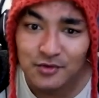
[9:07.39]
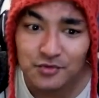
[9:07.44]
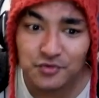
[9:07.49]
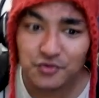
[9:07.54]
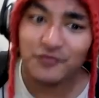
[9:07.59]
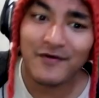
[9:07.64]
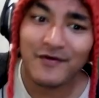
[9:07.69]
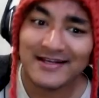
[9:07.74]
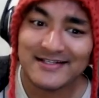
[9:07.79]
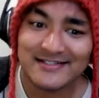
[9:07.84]

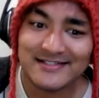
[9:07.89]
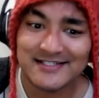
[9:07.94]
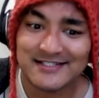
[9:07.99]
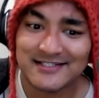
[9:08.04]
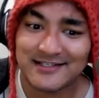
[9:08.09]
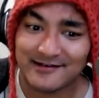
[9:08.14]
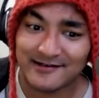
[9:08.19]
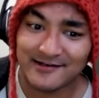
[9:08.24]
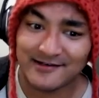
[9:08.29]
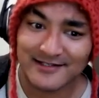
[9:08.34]
Who vanishes
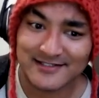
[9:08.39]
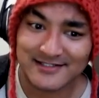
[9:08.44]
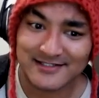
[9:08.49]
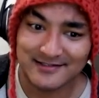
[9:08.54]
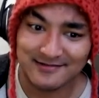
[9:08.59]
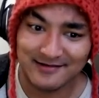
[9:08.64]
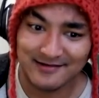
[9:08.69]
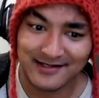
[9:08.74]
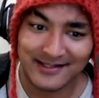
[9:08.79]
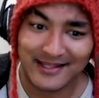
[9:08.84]

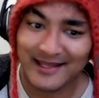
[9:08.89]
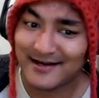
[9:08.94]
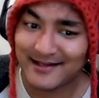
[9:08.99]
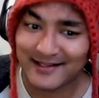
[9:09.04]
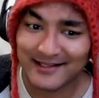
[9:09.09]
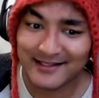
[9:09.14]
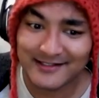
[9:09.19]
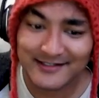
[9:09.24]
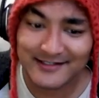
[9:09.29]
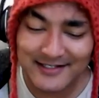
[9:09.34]
carelessly, right?
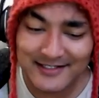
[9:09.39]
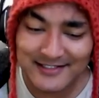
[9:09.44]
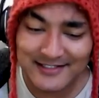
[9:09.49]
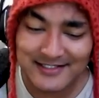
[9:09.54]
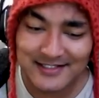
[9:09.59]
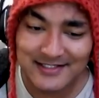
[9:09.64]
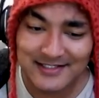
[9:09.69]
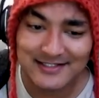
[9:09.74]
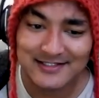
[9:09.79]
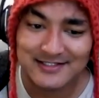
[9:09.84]

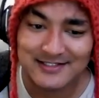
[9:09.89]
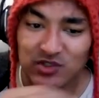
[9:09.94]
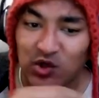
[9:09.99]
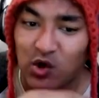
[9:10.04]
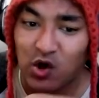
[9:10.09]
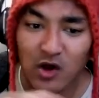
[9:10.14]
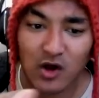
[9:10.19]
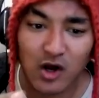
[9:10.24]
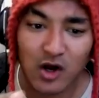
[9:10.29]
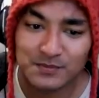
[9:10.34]
Carelessly is
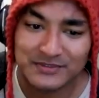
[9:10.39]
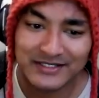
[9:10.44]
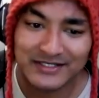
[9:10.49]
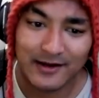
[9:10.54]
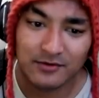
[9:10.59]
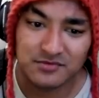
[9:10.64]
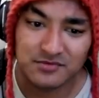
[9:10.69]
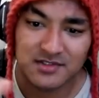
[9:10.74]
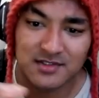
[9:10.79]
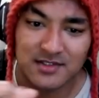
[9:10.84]
opted
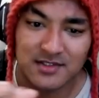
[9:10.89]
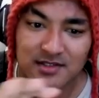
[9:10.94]
out.